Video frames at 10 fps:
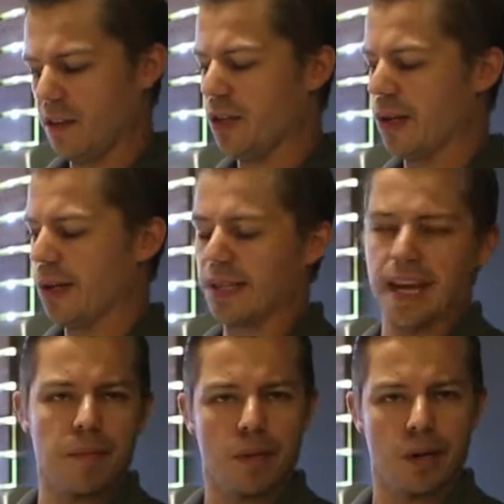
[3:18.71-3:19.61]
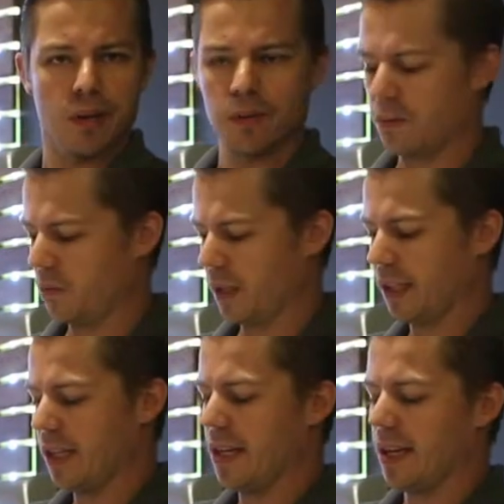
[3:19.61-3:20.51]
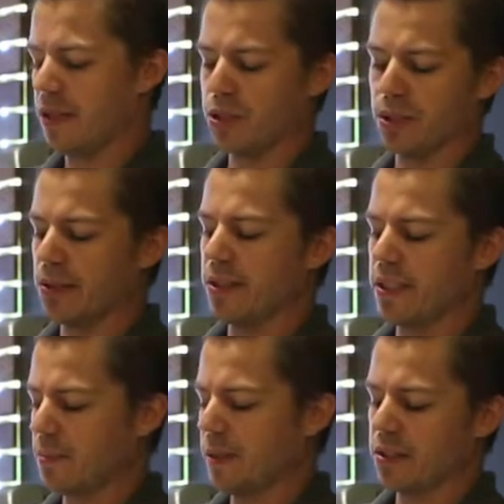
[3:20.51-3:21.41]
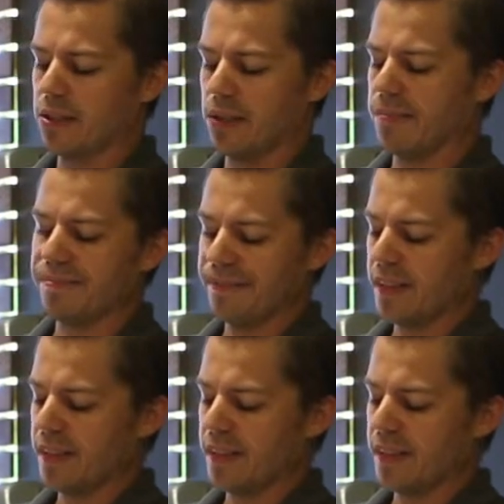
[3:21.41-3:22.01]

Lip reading: your Cambro with the sugar yeast mixture,